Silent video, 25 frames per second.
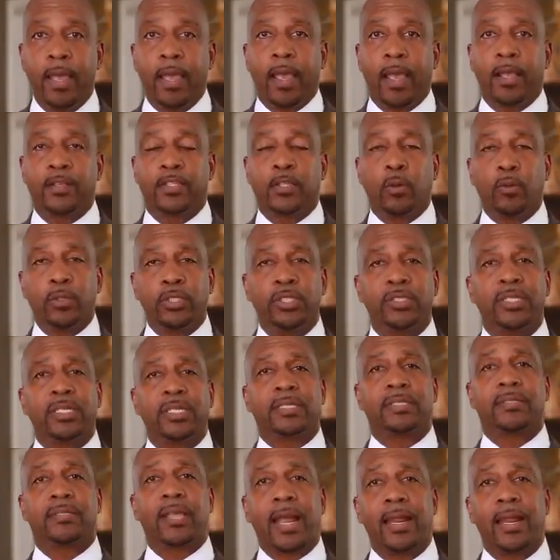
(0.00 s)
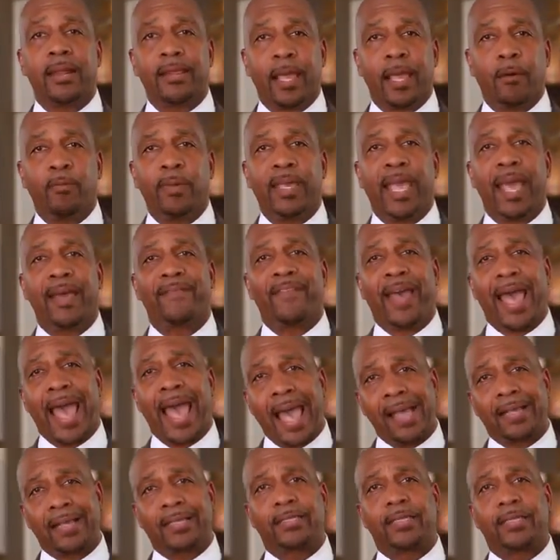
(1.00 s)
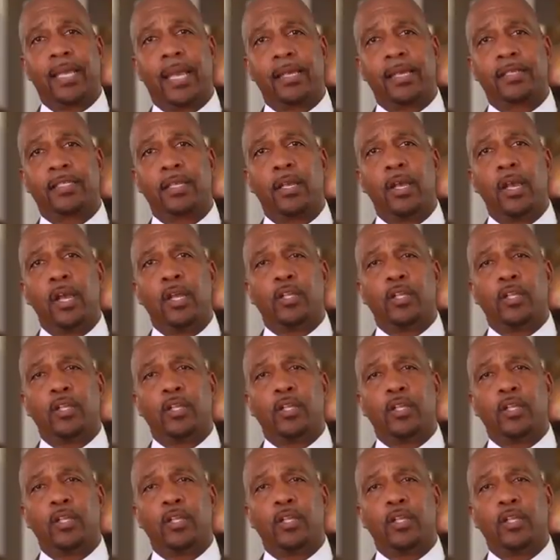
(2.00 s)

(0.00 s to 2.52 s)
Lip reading: And so we're just excited that we have access